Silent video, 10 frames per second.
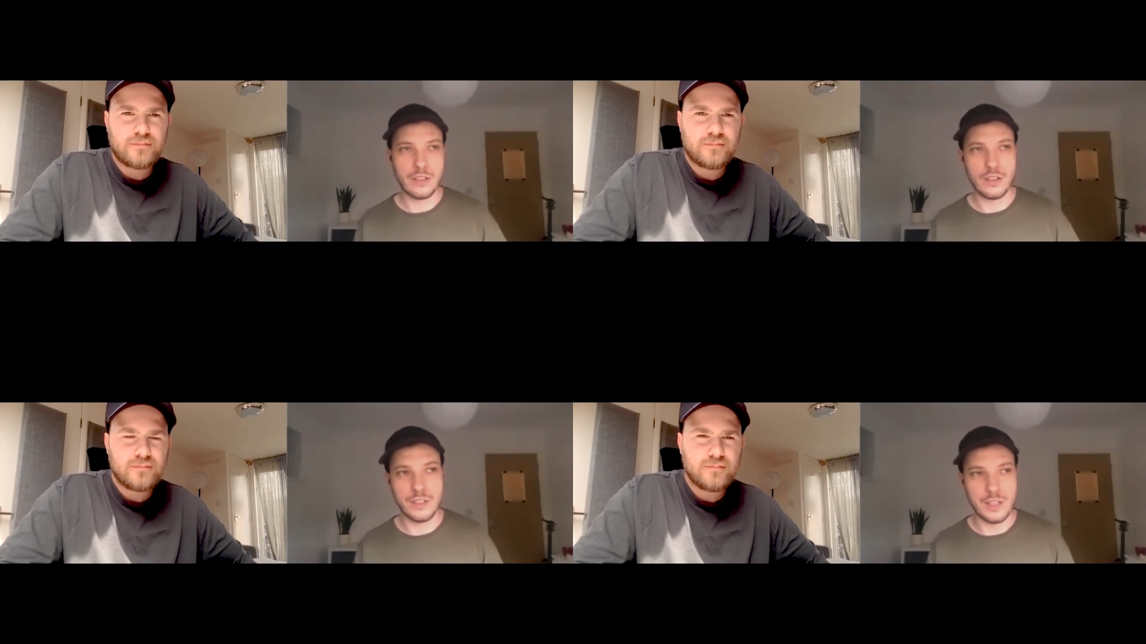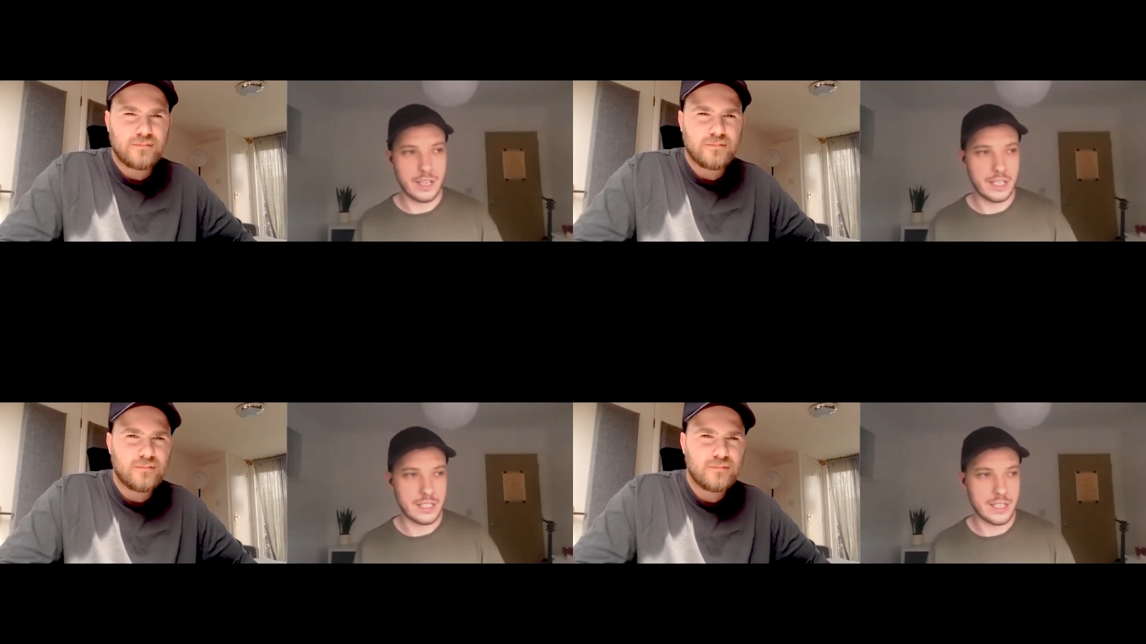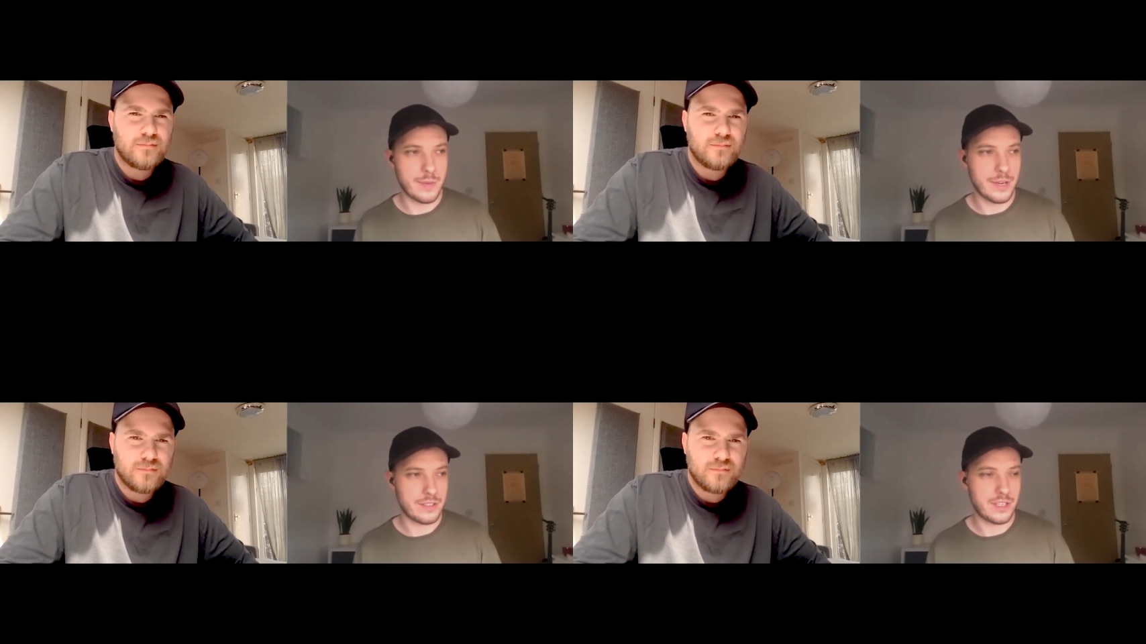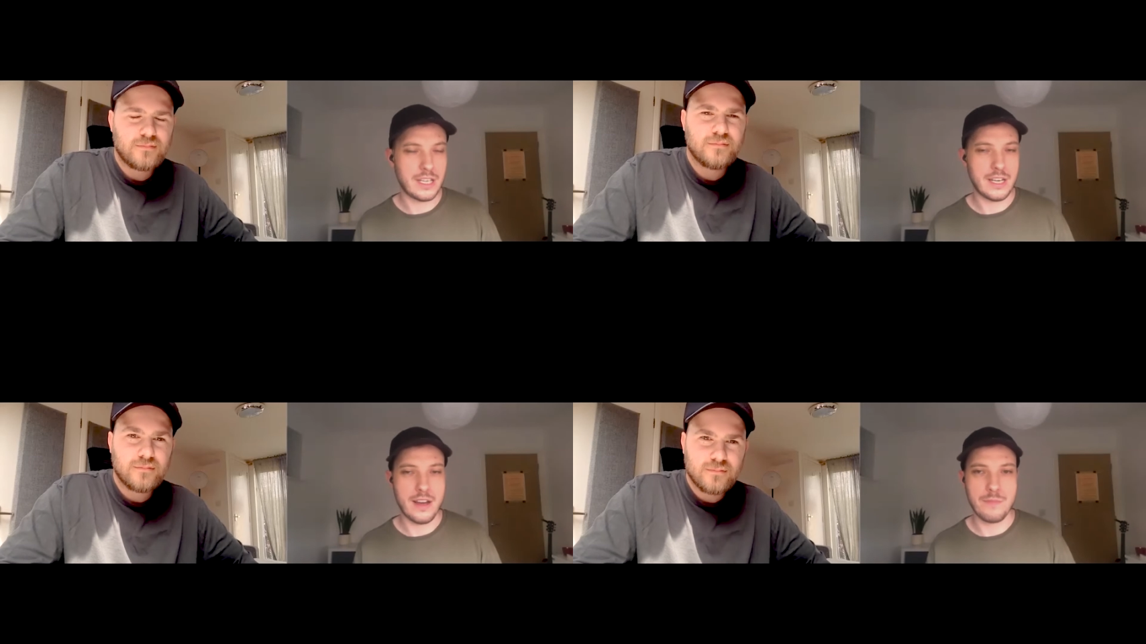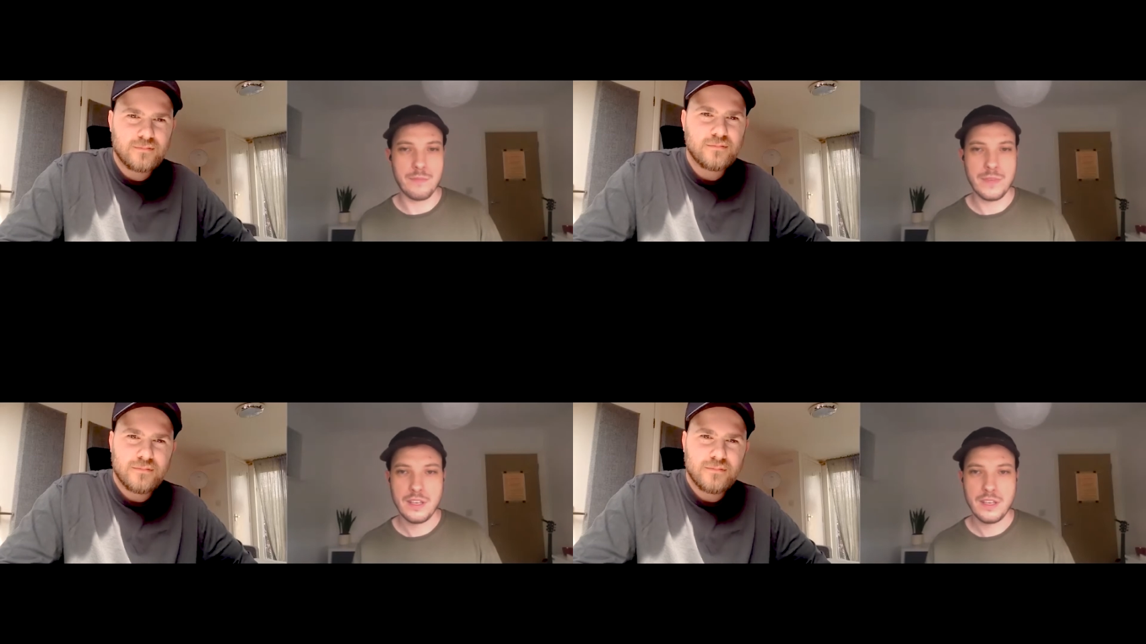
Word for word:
Speaker 1: on the early demos and um